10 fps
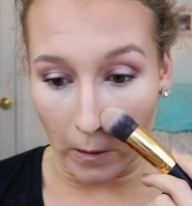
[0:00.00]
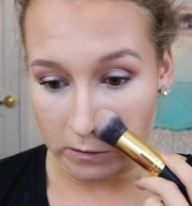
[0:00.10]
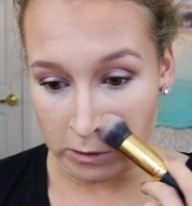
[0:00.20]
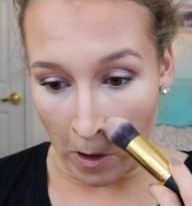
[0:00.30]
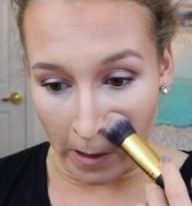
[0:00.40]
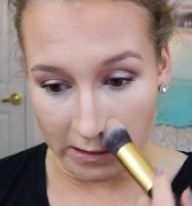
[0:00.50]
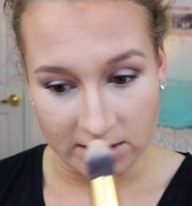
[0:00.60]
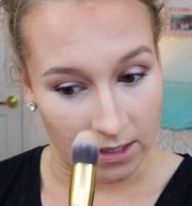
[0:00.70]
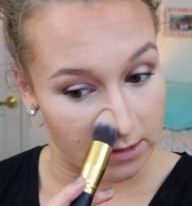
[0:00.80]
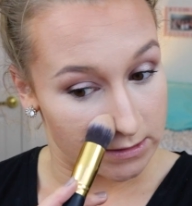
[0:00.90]
so it
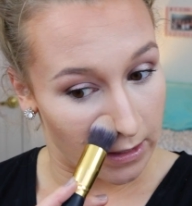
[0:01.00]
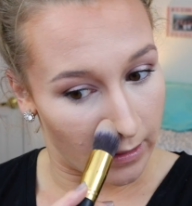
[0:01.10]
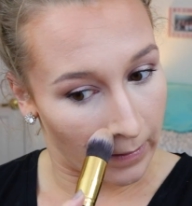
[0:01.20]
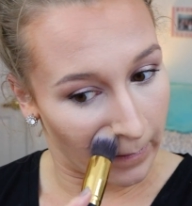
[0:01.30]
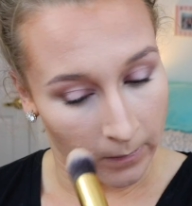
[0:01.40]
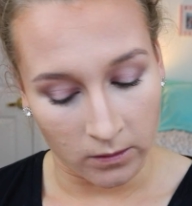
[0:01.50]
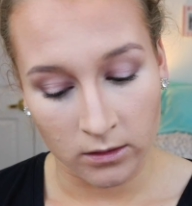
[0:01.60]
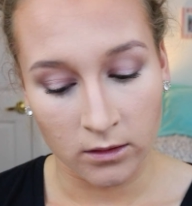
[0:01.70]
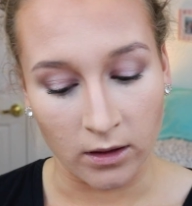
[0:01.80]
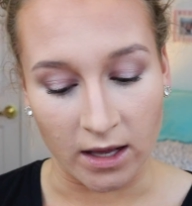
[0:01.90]
sets it
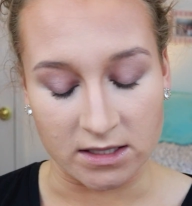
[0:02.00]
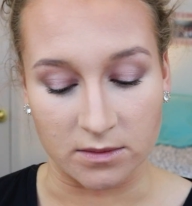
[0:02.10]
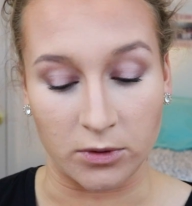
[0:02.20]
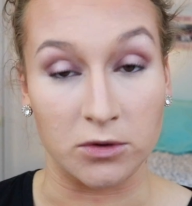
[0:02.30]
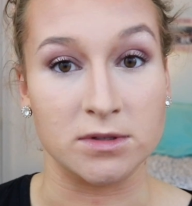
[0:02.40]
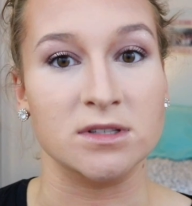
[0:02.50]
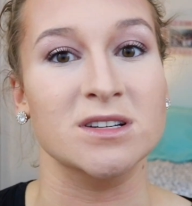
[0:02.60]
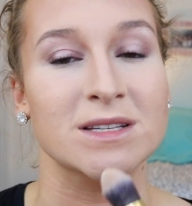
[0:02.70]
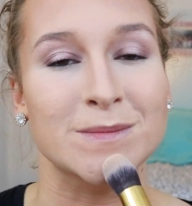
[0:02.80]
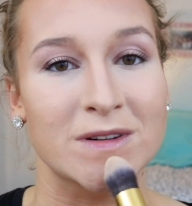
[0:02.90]
as opposed to
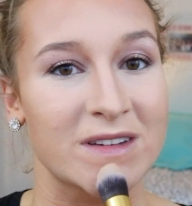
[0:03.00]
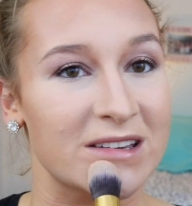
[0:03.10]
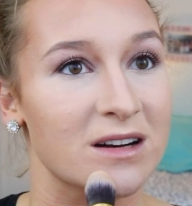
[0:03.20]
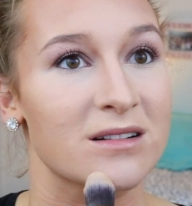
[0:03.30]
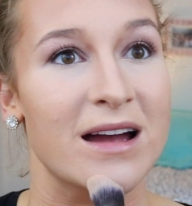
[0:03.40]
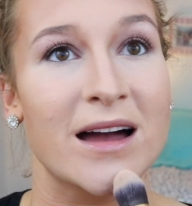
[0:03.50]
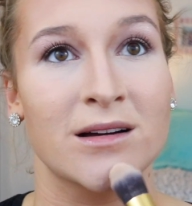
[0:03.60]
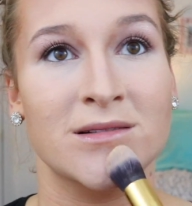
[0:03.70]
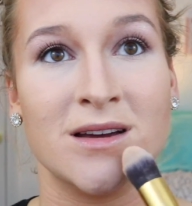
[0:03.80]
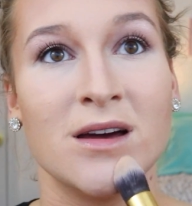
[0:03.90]
just moving it
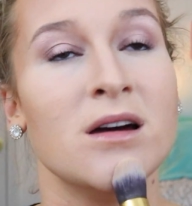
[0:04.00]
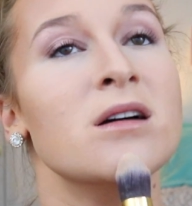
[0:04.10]
around.